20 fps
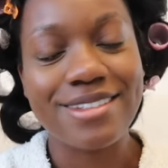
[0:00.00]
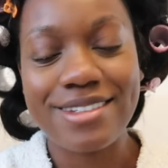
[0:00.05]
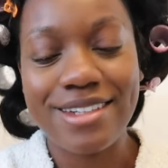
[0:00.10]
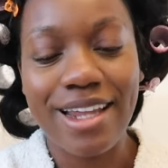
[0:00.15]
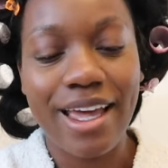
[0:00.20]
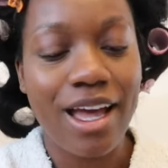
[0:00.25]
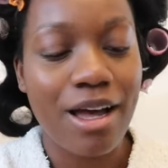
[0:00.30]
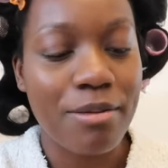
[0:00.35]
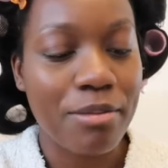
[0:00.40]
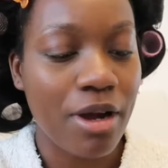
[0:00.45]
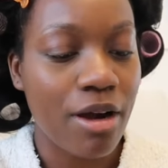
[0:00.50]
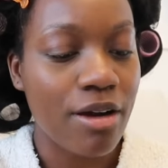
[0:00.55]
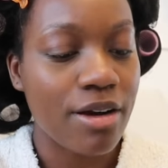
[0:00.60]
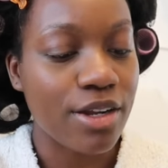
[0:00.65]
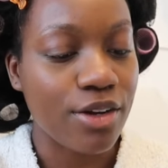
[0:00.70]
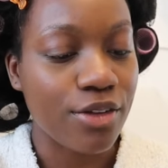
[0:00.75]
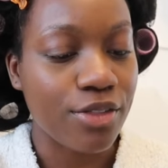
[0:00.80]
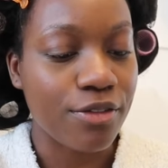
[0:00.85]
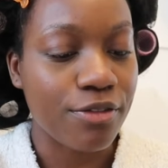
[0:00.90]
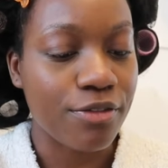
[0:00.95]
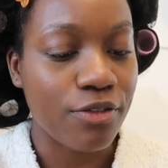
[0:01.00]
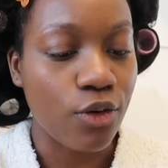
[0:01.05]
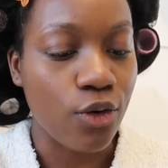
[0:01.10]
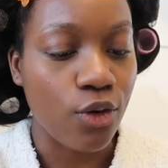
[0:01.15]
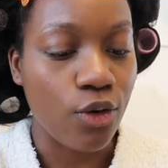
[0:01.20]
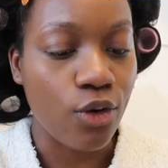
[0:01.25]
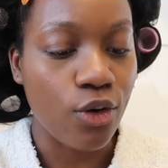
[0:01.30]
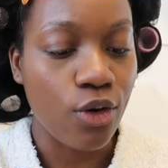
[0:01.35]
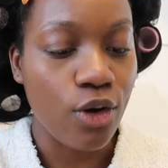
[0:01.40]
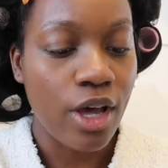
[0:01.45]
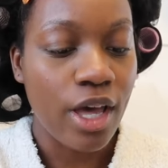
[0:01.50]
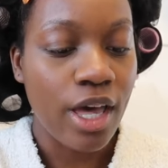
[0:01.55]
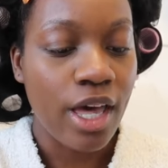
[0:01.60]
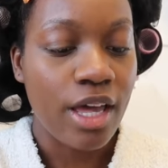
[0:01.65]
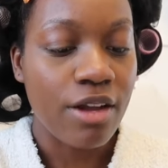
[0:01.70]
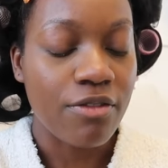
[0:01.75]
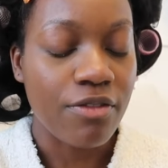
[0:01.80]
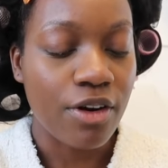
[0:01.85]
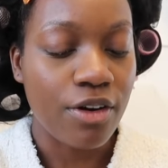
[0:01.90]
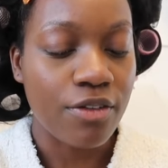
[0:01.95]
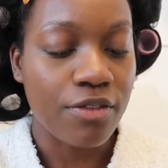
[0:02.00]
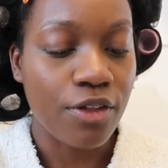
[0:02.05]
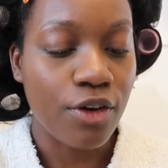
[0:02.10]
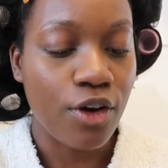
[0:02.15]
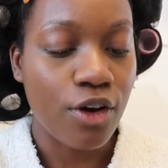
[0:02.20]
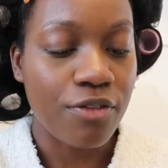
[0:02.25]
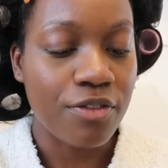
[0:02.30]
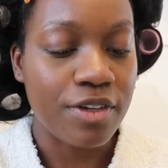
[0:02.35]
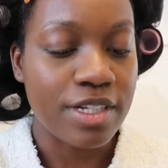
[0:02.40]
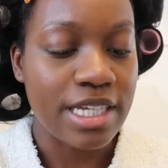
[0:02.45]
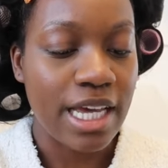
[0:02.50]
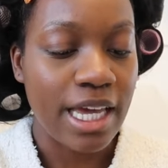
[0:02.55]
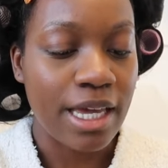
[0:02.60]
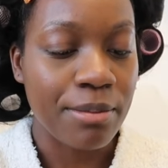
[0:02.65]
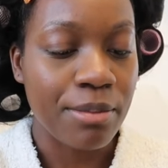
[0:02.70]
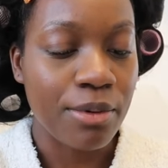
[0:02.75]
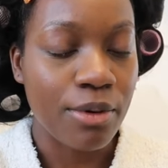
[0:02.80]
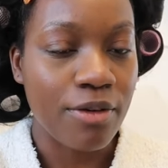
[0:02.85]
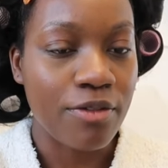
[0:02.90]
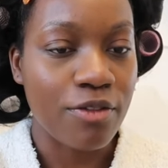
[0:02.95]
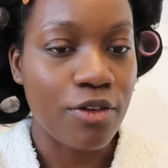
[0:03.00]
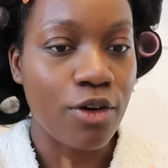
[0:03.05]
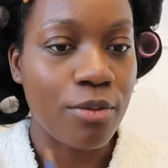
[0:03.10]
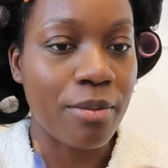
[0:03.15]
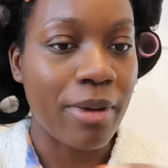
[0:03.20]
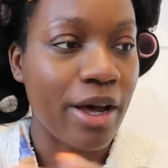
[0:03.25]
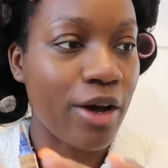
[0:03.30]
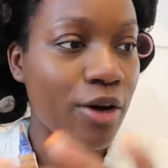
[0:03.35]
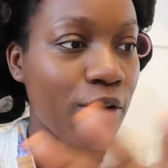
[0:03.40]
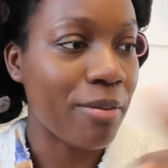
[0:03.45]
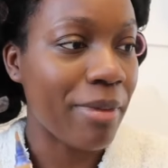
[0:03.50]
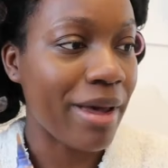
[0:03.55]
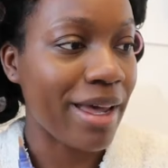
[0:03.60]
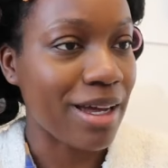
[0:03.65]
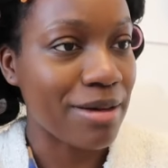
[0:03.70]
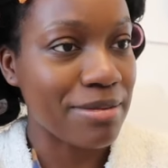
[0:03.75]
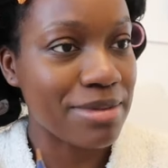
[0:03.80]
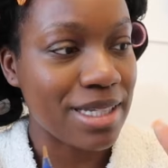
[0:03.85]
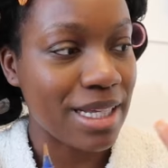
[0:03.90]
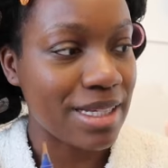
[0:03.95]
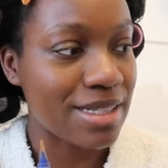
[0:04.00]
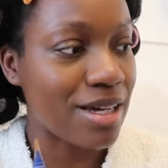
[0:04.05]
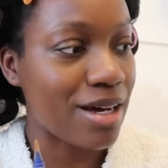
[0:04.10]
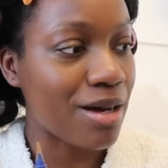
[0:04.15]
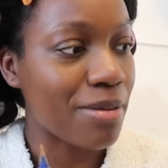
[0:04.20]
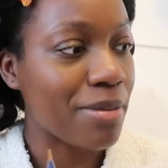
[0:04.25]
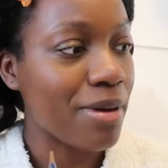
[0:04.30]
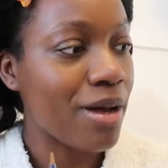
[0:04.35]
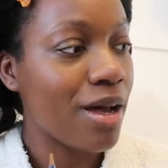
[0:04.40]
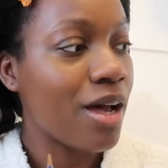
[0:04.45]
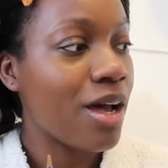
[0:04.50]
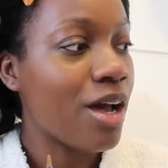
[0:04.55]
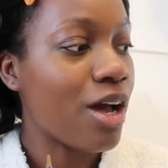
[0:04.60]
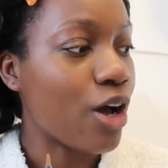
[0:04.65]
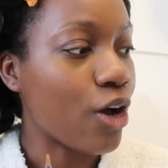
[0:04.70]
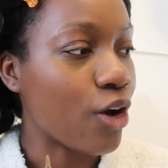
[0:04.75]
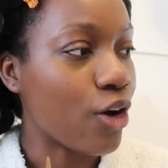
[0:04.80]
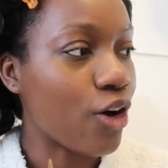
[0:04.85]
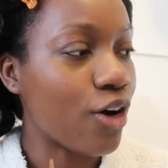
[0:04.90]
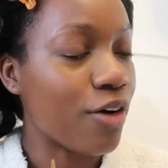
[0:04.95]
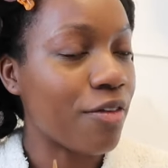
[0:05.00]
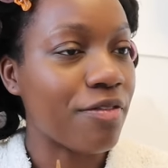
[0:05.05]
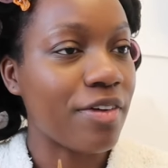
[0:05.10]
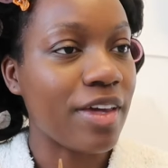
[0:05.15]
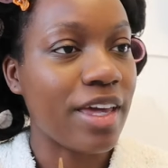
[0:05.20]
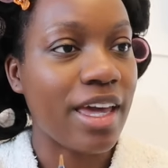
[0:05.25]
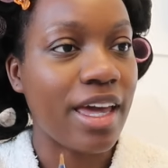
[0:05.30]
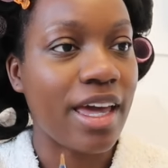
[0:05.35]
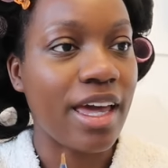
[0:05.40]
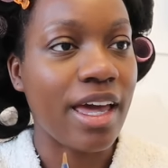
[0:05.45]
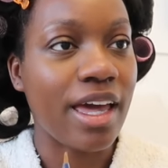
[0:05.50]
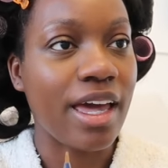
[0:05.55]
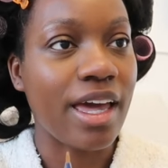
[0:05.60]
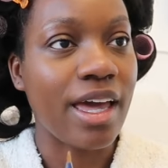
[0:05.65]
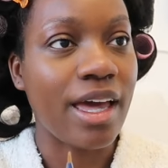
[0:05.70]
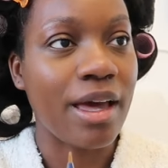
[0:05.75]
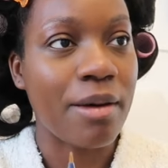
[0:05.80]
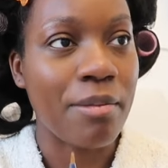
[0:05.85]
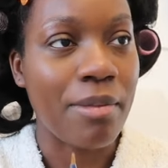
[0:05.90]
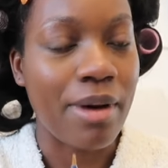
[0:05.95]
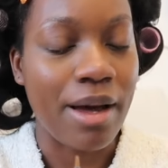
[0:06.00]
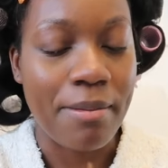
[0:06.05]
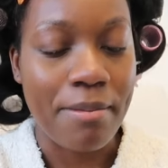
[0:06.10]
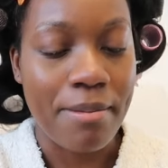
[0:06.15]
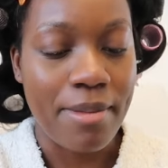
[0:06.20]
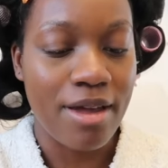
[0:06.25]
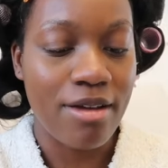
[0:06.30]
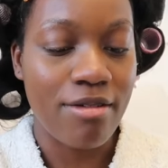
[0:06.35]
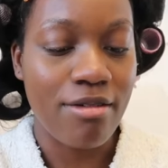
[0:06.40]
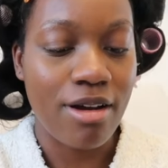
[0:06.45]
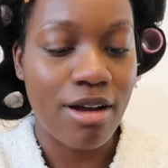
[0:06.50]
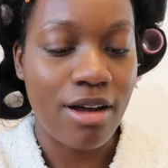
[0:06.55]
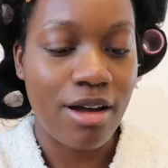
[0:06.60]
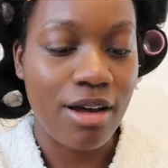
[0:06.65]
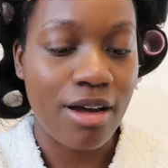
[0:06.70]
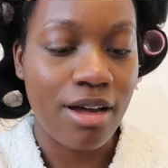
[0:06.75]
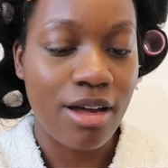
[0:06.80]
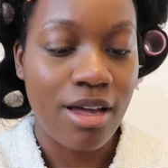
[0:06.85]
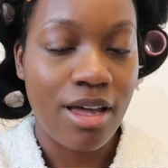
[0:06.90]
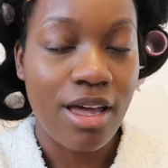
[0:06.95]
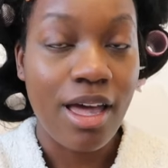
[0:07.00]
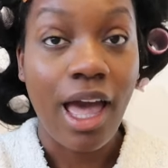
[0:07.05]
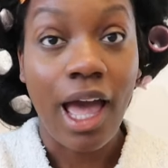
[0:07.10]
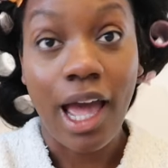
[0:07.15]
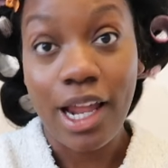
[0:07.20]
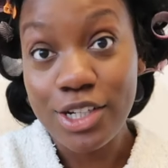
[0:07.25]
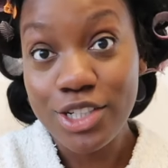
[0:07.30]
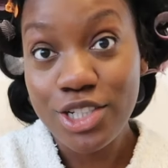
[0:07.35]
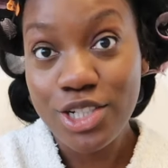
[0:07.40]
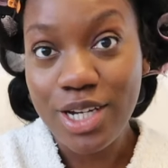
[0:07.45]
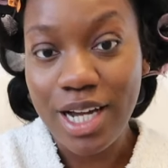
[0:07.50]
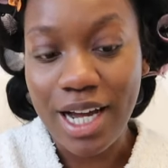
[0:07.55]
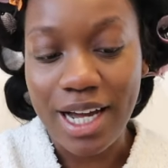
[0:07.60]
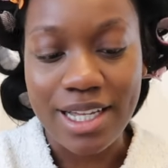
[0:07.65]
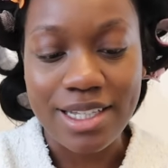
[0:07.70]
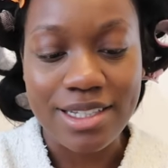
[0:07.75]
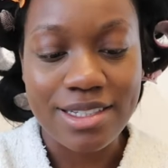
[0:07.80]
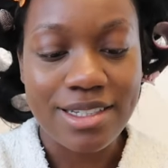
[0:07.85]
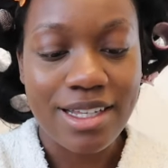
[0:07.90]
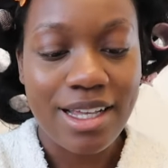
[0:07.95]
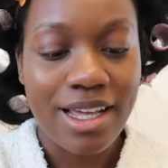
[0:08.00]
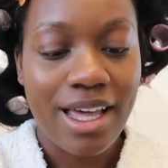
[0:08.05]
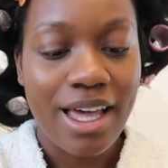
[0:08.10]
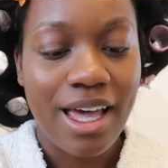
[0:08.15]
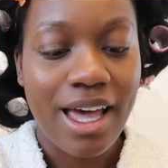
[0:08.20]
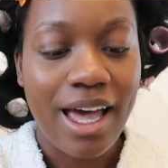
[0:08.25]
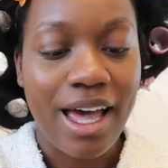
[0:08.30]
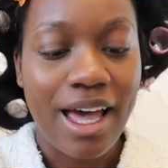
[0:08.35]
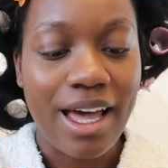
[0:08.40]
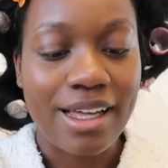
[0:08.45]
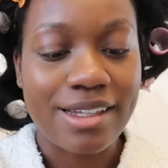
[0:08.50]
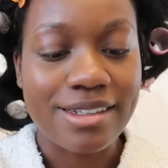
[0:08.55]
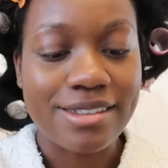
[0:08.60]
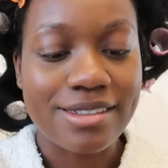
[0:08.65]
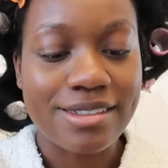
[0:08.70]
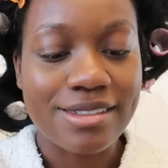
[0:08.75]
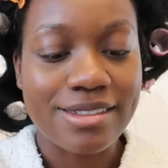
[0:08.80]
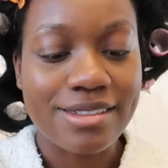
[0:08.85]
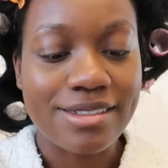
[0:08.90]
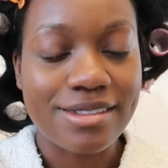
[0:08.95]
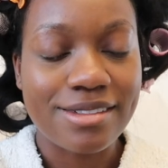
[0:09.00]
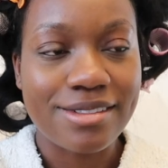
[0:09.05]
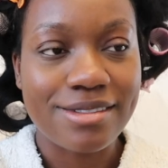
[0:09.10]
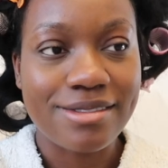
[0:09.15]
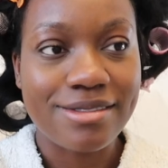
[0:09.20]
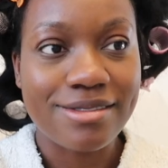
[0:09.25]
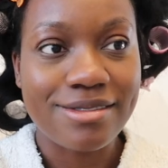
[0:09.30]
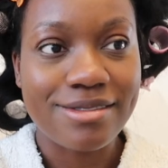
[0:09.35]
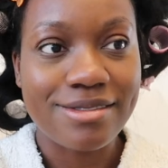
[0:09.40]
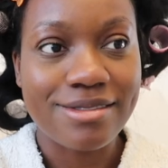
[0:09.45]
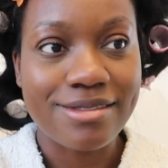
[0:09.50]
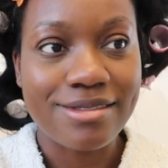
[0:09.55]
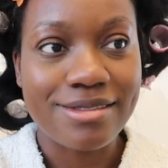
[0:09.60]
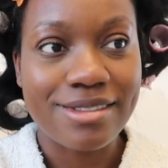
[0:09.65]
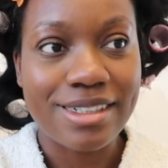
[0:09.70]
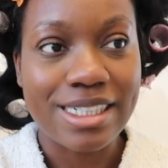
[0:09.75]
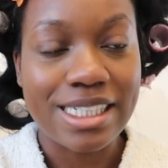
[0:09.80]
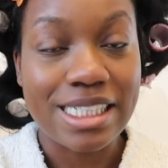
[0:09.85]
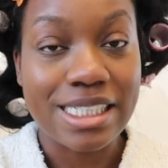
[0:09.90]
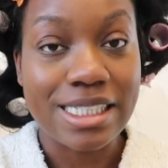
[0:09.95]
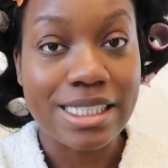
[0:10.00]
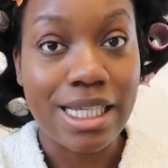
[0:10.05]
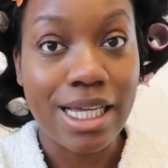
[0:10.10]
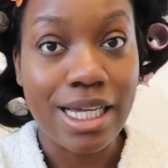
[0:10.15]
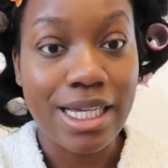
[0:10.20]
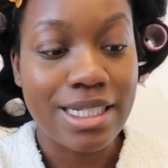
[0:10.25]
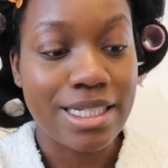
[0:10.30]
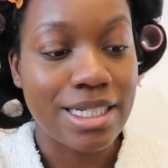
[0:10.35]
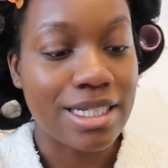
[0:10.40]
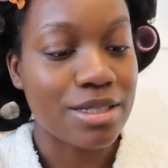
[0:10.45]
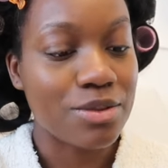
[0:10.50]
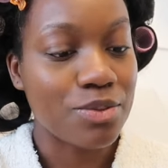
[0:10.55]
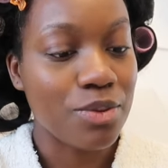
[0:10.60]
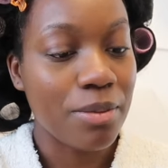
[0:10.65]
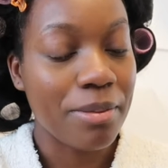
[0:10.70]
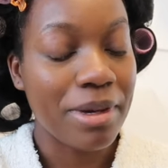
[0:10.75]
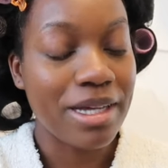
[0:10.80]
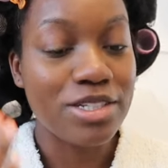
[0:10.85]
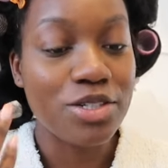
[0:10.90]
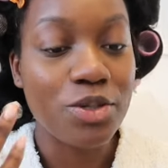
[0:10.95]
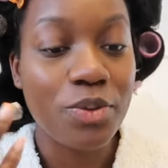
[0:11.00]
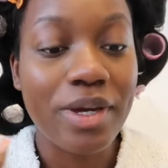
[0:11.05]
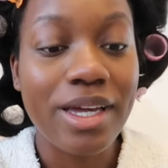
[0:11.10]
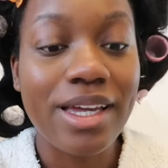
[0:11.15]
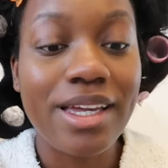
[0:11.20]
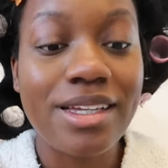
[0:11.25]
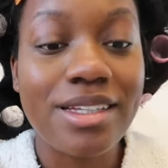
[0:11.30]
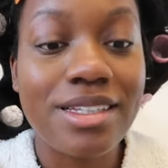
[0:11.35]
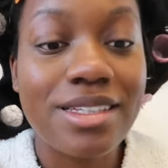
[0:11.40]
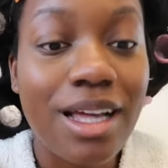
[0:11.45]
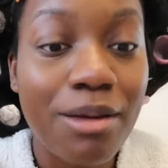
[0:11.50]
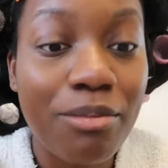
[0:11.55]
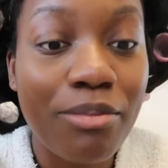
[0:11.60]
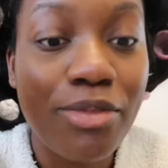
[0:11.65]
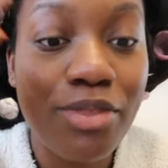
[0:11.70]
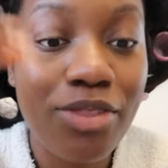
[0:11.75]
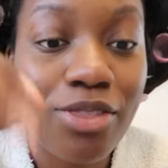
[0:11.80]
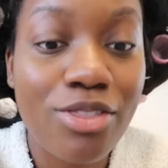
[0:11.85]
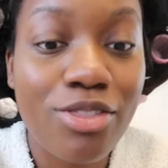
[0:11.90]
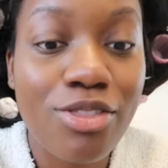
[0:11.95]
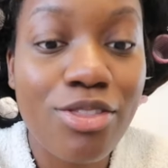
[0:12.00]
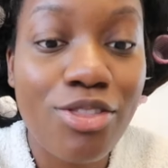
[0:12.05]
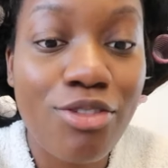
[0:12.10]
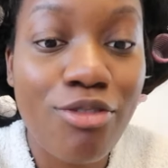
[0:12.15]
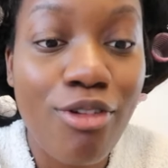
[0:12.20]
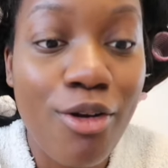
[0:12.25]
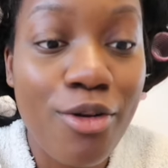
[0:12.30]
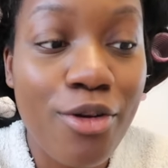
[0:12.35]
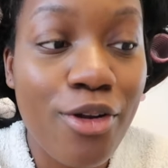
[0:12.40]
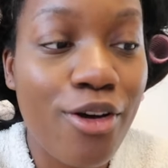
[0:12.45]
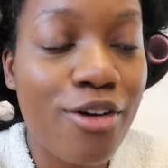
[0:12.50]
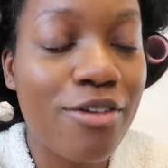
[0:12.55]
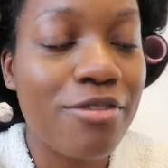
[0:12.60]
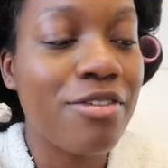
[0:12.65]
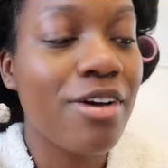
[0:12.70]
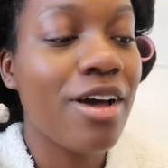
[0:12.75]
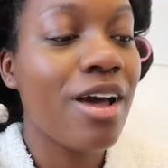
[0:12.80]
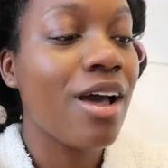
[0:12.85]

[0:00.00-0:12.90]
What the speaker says: Today, I'm currently on the floor in front of the coffee table. I've got my whole makeup set up, a coffee here, my mirror, and you guys. And I decided, what am I doing? I'm thrown off.